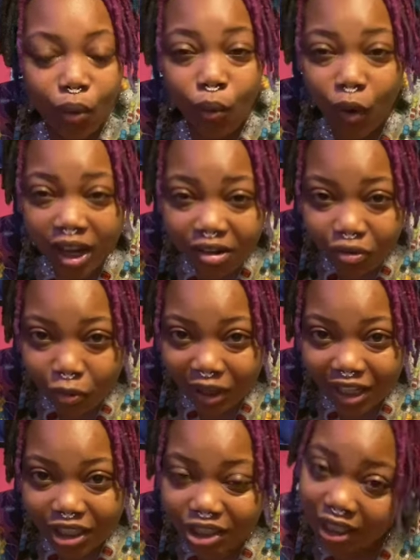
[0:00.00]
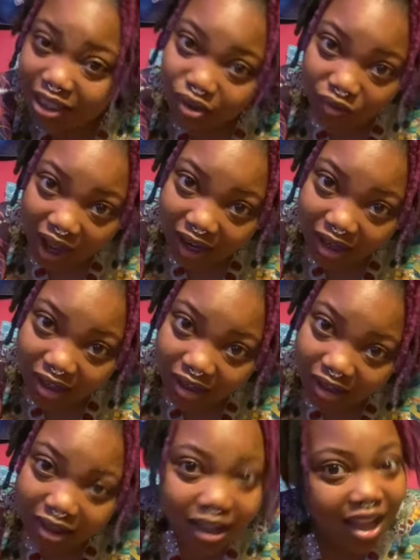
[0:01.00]
one of which is vodka
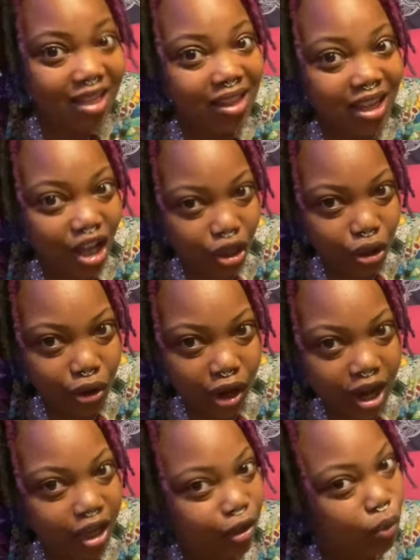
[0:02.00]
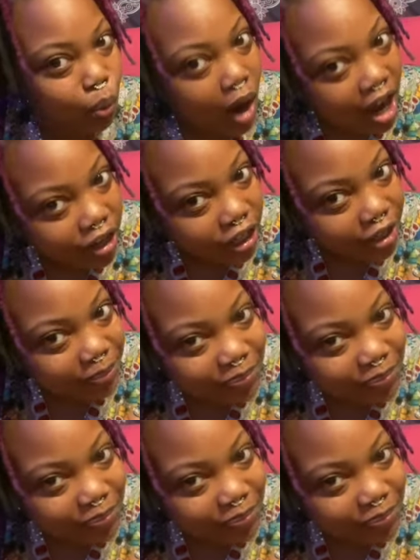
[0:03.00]
and the other is water.